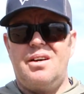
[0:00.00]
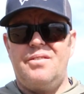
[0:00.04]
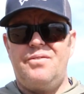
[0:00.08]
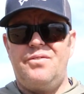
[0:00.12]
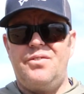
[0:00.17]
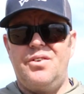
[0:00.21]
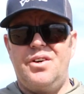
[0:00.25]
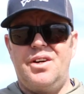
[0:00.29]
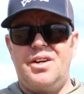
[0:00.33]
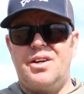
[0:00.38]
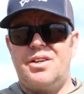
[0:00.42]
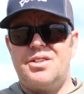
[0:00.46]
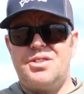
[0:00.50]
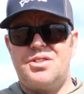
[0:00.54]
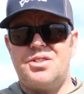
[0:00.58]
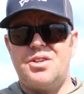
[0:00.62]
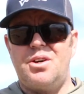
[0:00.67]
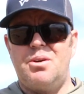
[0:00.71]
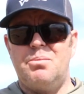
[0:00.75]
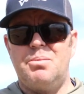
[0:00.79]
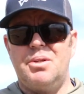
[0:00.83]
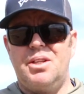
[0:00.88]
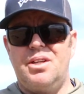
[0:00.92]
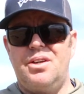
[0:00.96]
a foot or
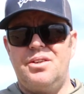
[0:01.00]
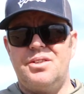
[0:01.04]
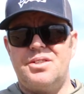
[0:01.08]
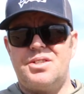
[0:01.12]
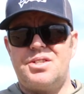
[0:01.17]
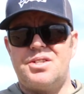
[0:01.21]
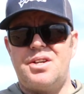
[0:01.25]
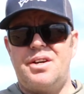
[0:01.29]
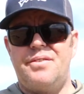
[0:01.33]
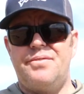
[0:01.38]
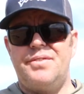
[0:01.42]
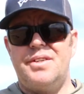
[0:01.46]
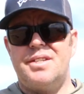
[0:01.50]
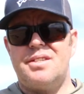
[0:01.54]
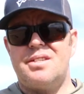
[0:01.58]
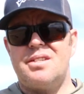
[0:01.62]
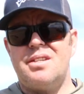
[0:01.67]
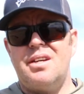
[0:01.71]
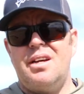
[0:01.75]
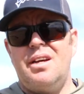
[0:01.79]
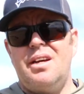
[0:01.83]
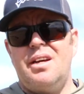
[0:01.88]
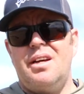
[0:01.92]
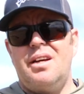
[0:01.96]
so below the surface.